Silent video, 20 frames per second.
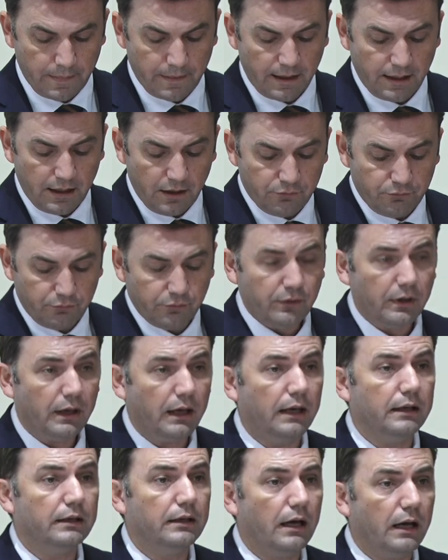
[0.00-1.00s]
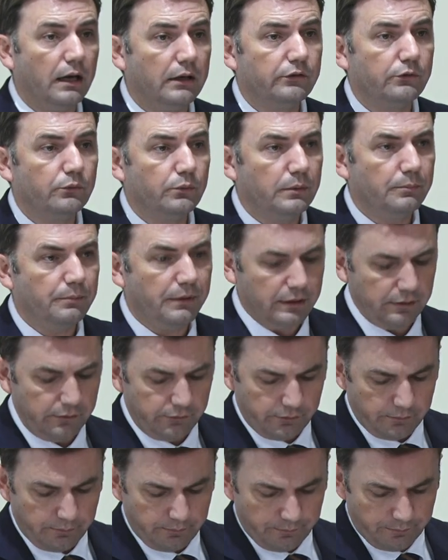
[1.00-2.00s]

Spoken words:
if and as we please.